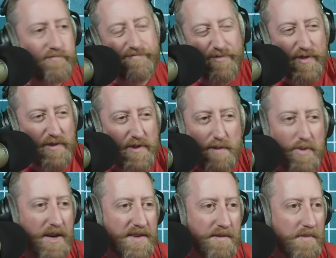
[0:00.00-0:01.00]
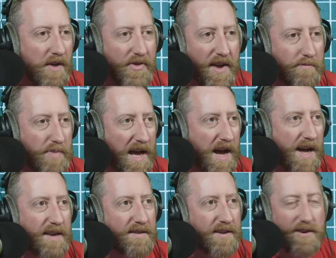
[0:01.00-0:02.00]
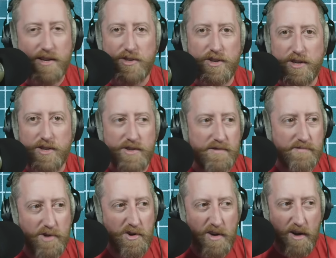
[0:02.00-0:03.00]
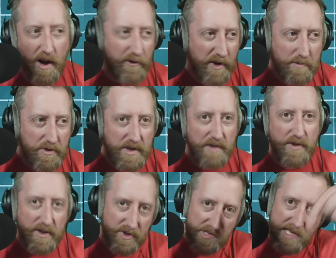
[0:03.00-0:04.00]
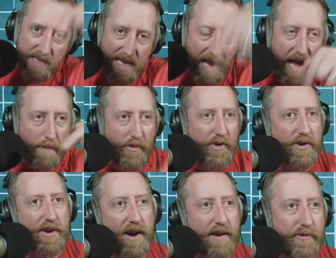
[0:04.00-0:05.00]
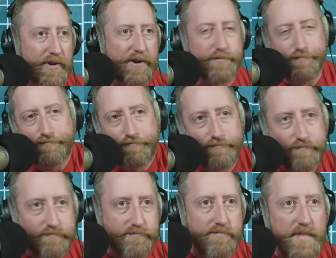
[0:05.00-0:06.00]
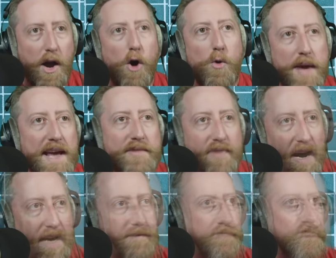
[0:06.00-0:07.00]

Fifty bucks a month ain't bad, you know, because you could just turn it off. I believe you can just in the app turn it off. So okay, fine.